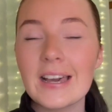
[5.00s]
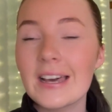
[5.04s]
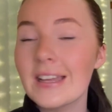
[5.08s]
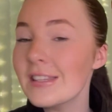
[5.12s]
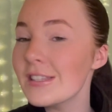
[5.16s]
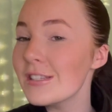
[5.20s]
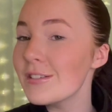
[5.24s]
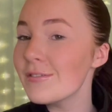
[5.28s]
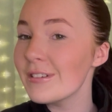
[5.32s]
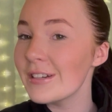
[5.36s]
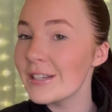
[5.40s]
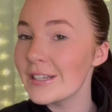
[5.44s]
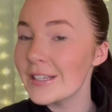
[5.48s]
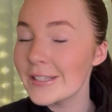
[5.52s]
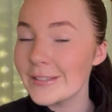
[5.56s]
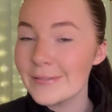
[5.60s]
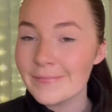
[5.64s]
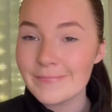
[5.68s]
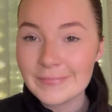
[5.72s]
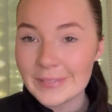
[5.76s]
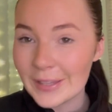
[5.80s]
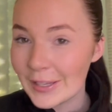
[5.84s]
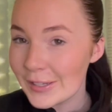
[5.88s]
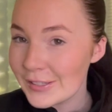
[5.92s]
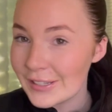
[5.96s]
answer is,
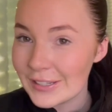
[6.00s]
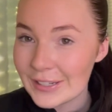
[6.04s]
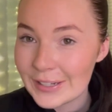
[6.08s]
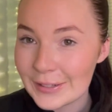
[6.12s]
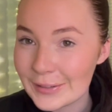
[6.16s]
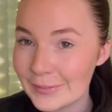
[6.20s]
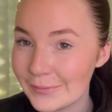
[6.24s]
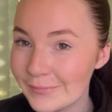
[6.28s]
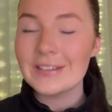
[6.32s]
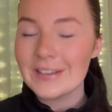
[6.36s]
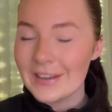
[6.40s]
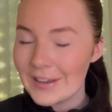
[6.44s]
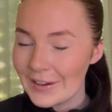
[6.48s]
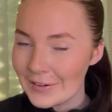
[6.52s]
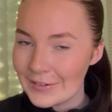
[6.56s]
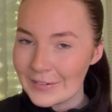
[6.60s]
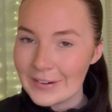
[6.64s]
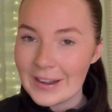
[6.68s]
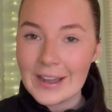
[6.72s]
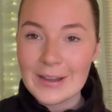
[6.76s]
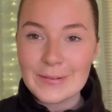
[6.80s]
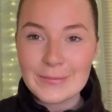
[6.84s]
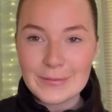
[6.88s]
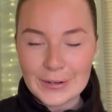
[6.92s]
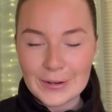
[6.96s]
yes I do. No,
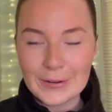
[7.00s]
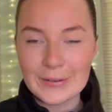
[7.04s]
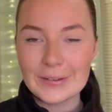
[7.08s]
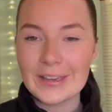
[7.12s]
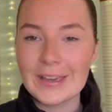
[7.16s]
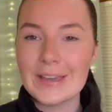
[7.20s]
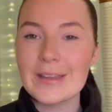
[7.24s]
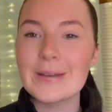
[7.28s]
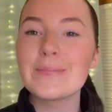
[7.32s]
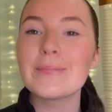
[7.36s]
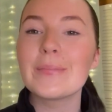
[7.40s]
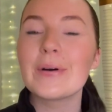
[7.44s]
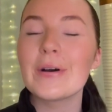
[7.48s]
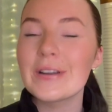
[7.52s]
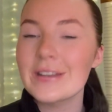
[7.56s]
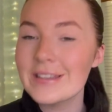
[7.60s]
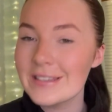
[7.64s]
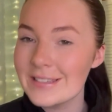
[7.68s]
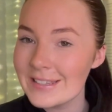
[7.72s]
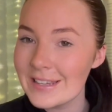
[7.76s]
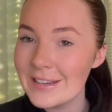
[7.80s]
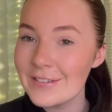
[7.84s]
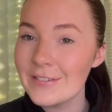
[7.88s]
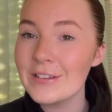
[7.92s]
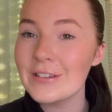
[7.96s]
I'm joking, but on a
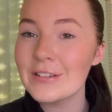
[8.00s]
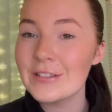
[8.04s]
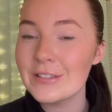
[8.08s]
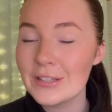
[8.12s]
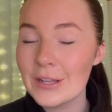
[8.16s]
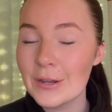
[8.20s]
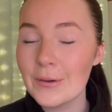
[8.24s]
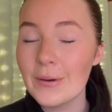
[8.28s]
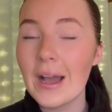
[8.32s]
serious note,